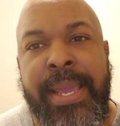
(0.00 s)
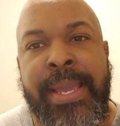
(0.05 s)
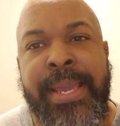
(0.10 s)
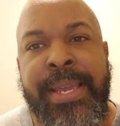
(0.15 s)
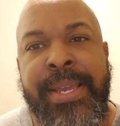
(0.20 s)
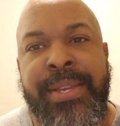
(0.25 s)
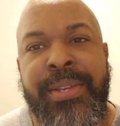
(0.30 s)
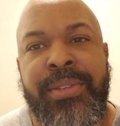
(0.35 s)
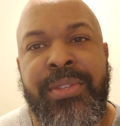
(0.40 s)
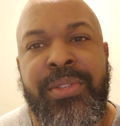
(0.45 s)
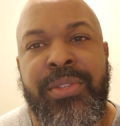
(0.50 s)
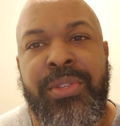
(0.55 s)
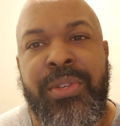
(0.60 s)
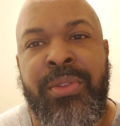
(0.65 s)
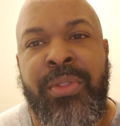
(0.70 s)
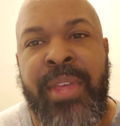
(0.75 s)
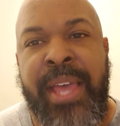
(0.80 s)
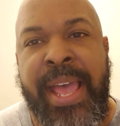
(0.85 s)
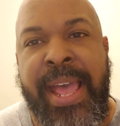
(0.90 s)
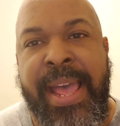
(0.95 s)
is
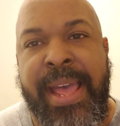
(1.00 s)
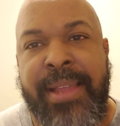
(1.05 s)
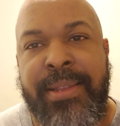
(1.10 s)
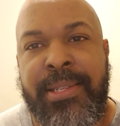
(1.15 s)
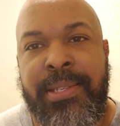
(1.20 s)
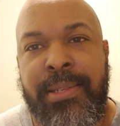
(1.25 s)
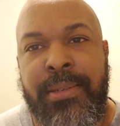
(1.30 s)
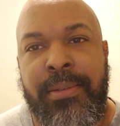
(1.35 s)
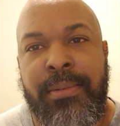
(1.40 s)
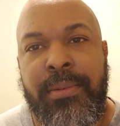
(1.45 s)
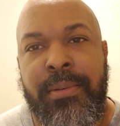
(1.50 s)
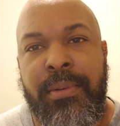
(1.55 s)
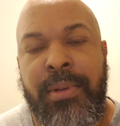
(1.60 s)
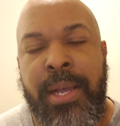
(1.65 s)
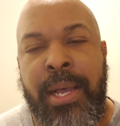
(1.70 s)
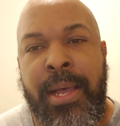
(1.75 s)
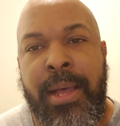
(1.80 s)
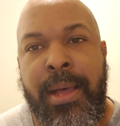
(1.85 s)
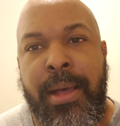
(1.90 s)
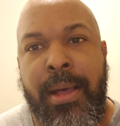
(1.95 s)
that
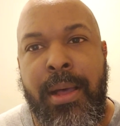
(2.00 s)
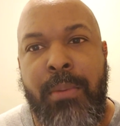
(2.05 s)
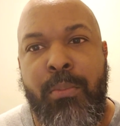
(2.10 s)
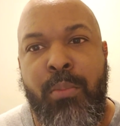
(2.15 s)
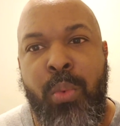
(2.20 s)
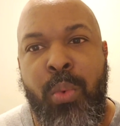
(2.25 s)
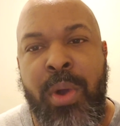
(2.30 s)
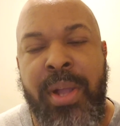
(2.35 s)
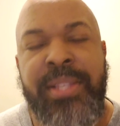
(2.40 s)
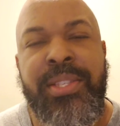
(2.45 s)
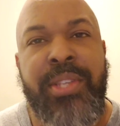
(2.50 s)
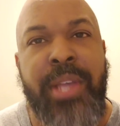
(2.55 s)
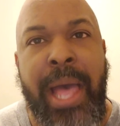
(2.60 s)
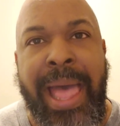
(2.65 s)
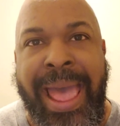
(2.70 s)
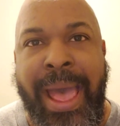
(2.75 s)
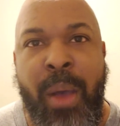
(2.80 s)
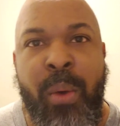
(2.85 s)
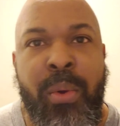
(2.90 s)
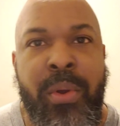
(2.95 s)
once
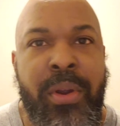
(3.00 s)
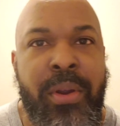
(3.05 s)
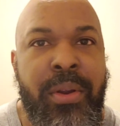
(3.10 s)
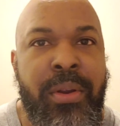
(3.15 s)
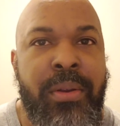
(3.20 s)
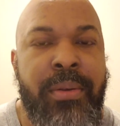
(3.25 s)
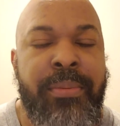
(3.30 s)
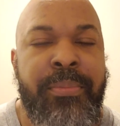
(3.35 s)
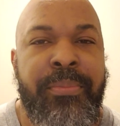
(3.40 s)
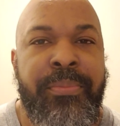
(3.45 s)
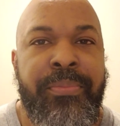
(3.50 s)
our